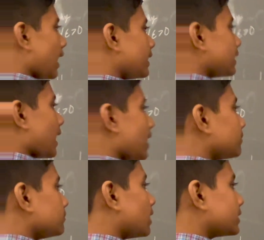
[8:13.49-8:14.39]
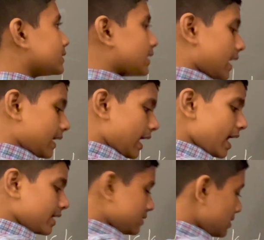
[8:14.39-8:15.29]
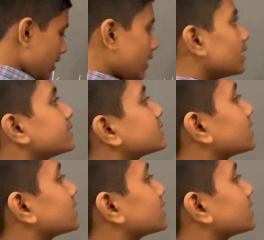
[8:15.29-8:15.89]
AM minus AN is